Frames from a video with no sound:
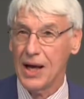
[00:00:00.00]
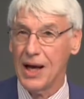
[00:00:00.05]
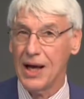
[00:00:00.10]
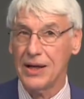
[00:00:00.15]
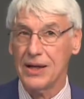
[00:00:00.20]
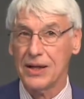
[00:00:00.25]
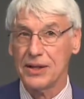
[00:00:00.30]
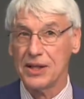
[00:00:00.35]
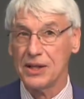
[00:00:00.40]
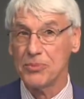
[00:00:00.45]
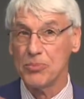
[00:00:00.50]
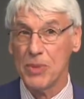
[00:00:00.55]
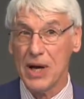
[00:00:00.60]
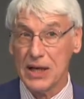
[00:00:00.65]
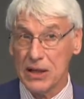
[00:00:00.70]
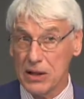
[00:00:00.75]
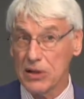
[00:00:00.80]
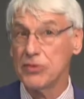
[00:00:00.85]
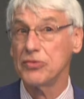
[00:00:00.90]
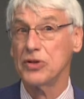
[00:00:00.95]
And I think
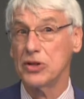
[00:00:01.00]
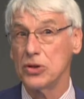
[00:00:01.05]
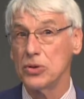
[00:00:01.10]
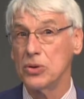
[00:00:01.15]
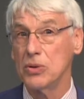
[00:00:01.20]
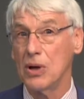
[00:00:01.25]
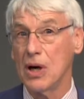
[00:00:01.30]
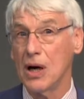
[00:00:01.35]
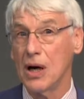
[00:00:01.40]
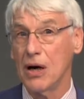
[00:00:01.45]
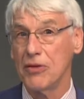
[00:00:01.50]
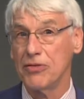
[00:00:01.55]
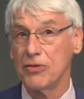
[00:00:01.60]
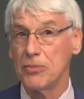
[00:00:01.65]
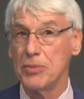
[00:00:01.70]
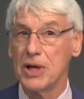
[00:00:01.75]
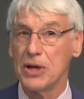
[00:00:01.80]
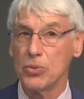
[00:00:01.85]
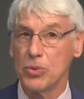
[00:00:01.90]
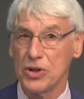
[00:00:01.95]
many of you are
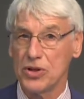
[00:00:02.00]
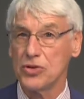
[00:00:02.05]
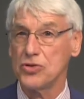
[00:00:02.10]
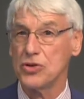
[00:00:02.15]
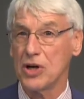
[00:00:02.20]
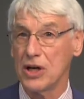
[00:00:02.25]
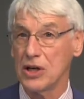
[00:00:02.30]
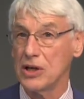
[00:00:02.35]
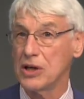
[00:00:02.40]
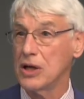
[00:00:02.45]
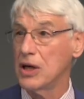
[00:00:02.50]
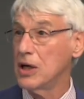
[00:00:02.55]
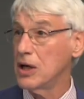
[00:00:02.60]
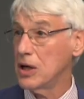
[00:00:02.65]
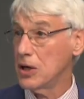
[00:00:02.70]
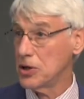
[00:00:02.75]
familiar with the drug